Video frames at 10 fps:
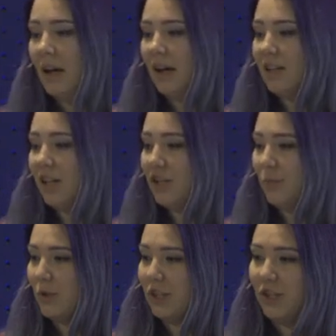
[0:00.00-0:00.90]

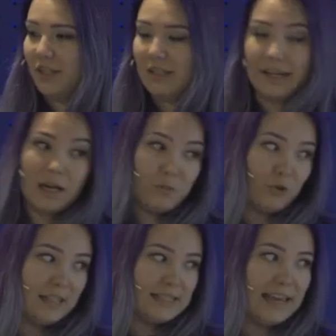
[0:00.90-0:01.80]
Internship positions, like I
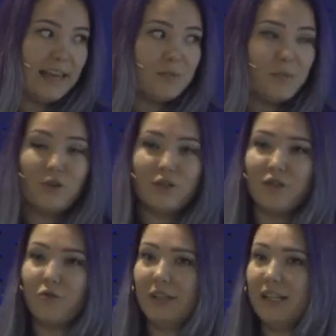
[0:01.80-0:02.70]
put in the end because
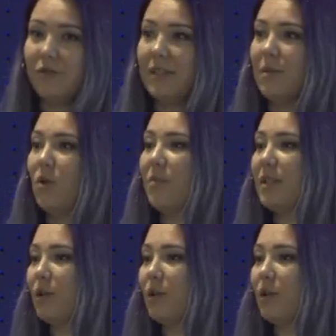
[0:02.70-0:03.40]
it's really interesting moment that